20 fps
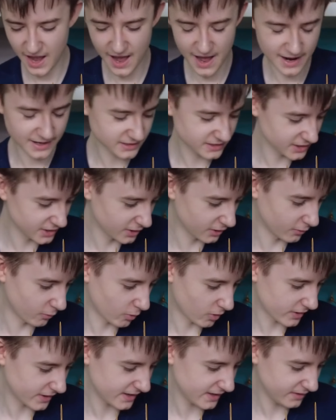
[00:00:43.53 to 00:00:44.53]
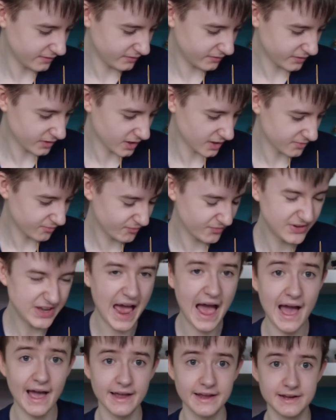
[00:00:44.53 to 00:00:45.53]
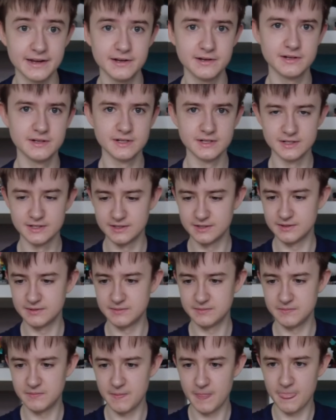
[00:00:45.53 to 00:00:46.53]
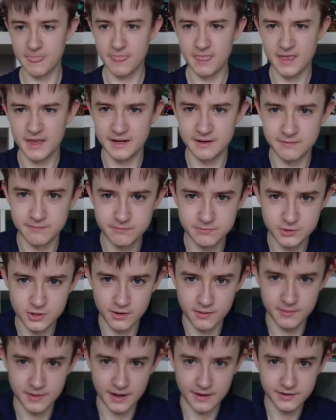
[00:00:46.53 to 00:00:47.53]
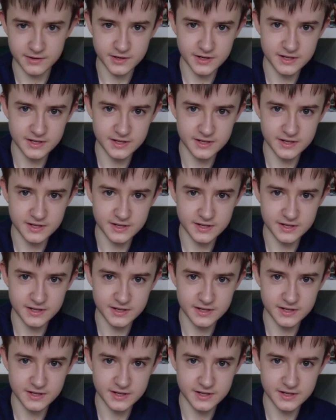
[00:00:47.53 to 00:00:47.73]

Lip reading: And the other one is Tang in the Scuba Island.